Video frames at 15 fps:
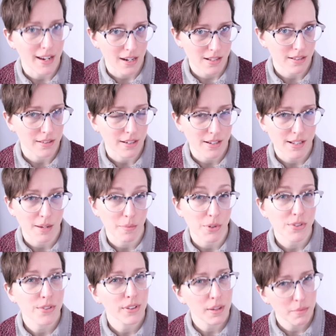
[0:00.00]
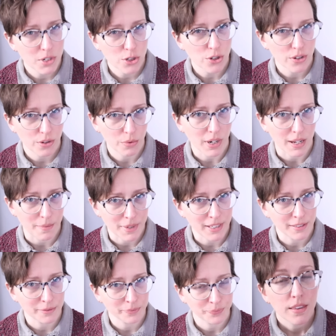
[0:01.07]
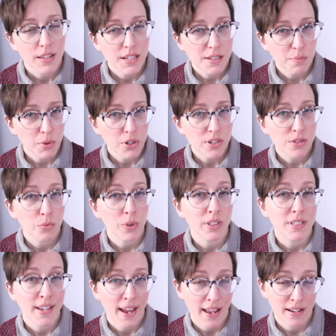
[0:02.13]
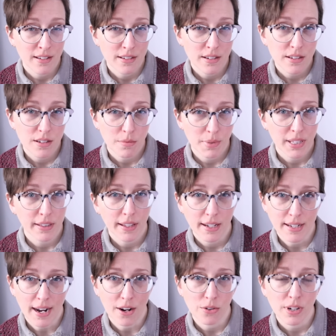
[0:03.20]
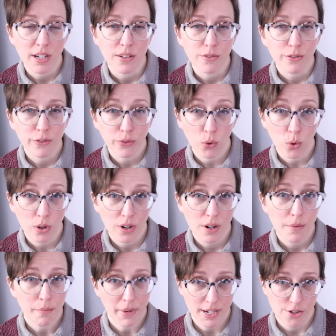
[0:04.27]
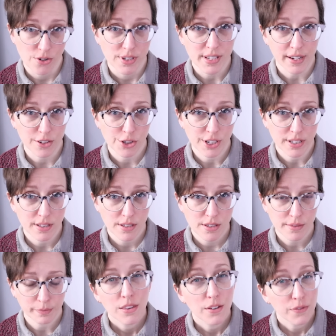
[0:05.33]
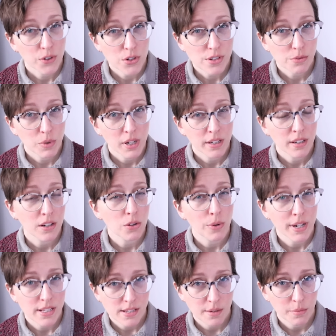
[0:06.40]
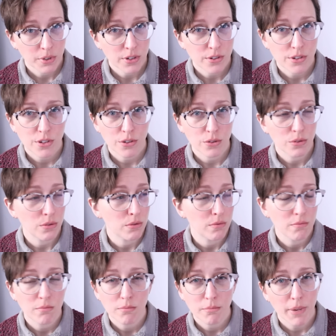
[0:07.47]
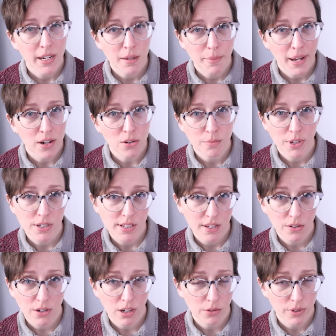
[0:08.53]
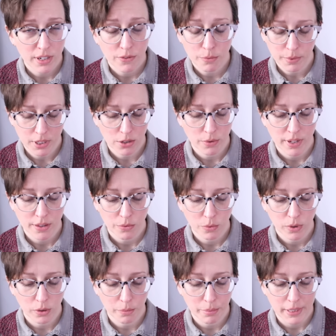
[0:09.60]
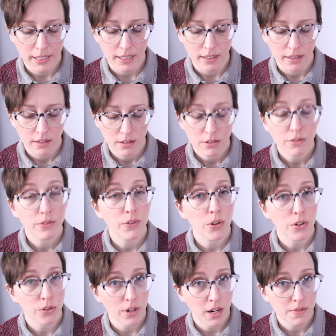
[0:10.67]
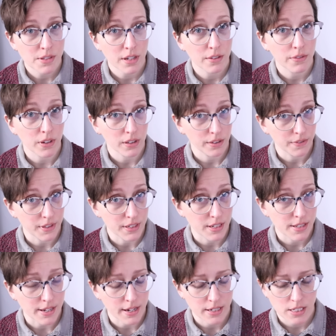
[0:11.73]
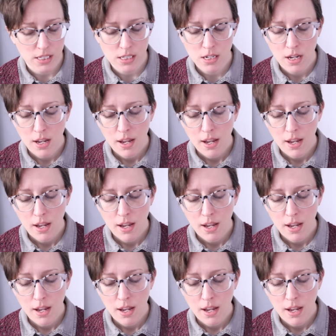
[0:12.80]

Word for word: excellent example. So let me show you what I mean. These books will tend to be be laid out in four major sections. The first one, quite similar to many pattern books that you're already familiar with, will be photographs of all of the designs.